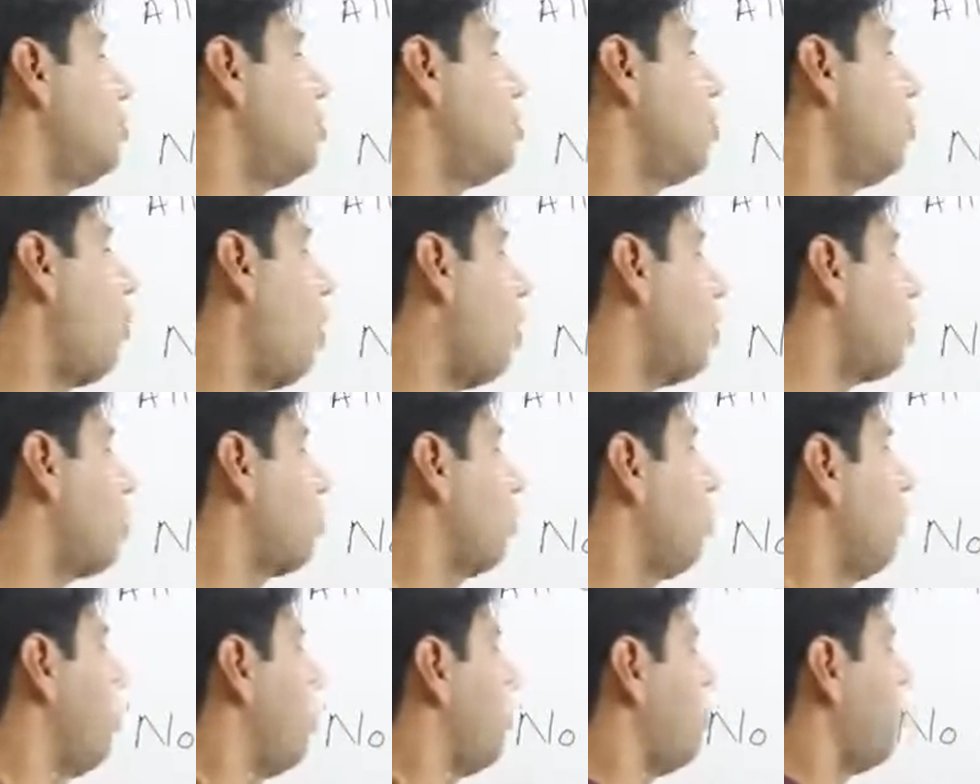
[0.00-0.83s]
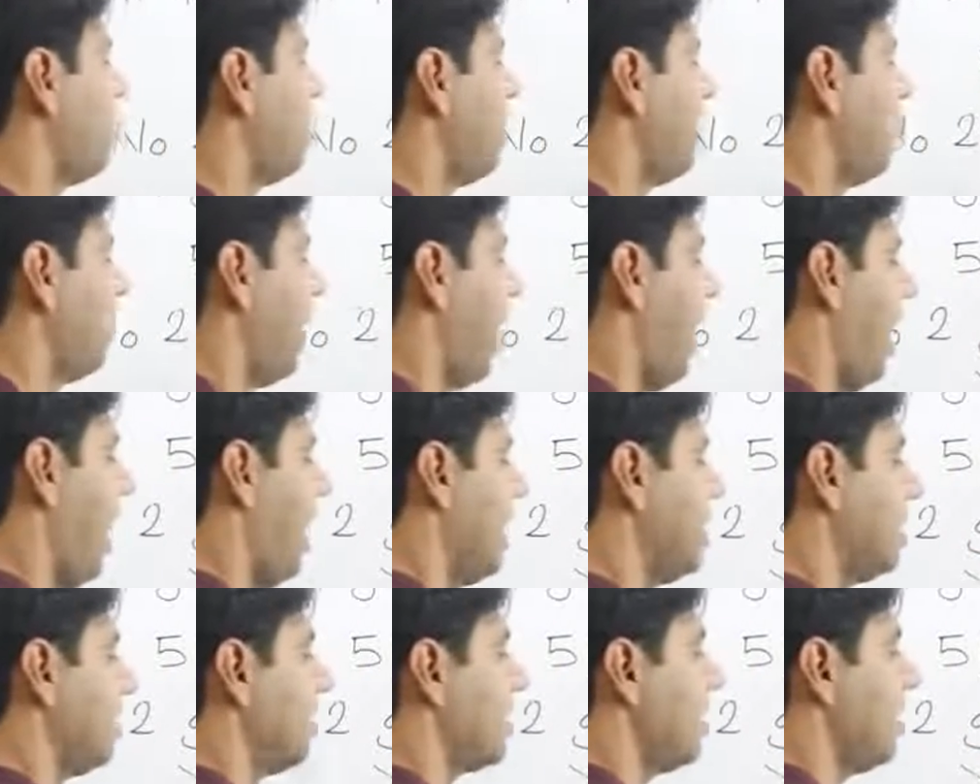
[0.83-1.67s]
not going to be
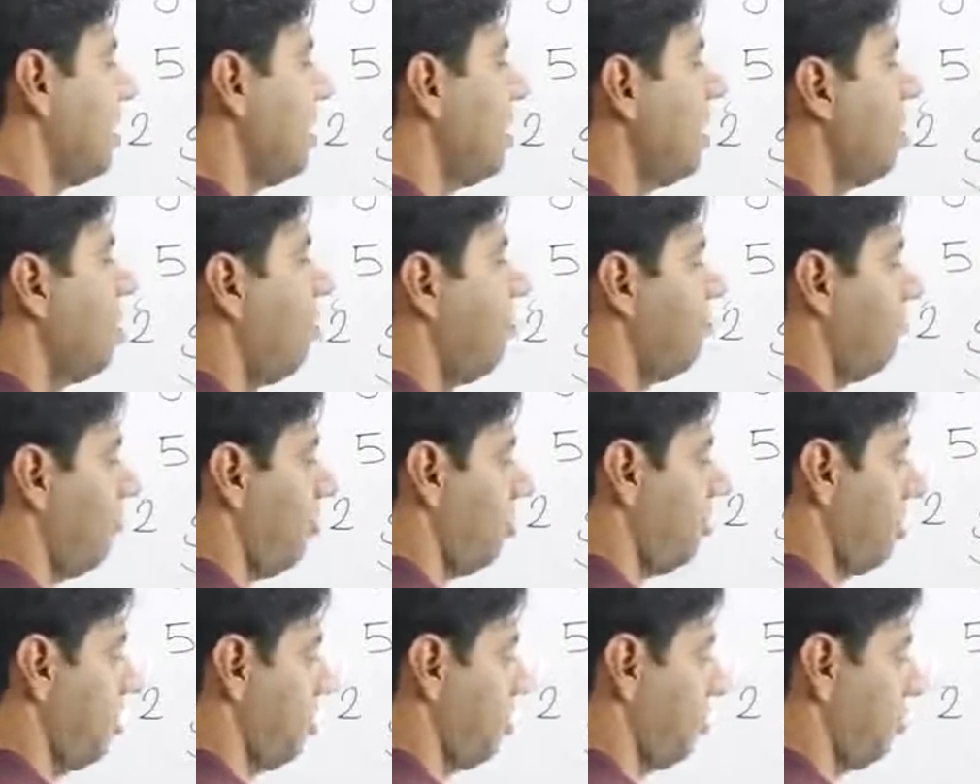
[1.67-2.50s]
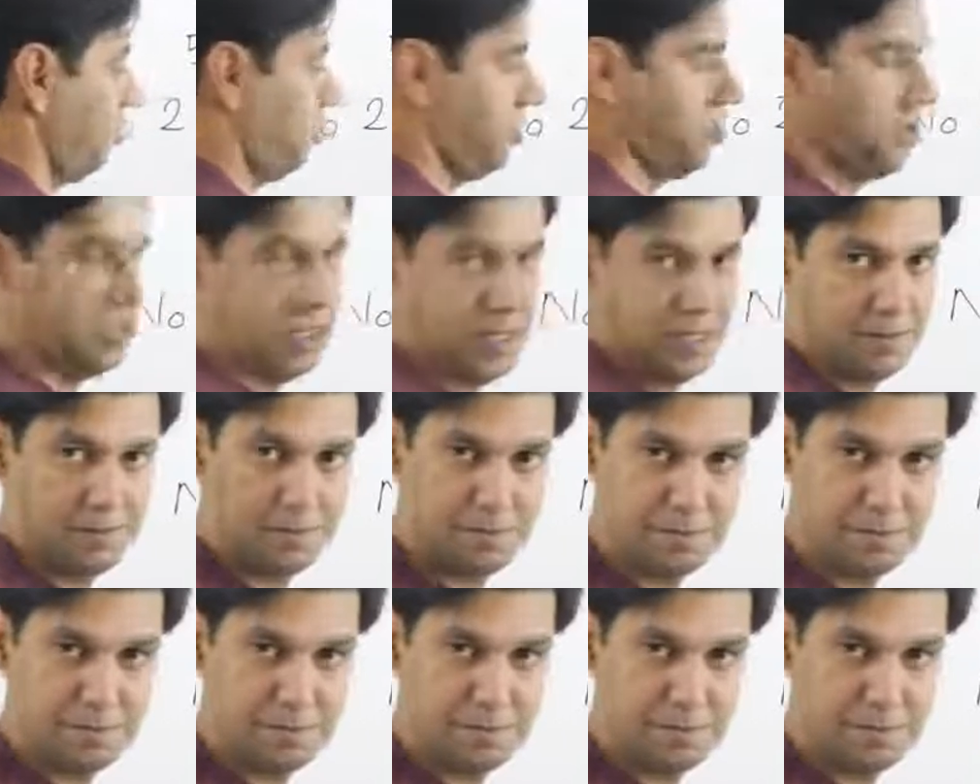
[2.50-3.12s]
my answer for this question.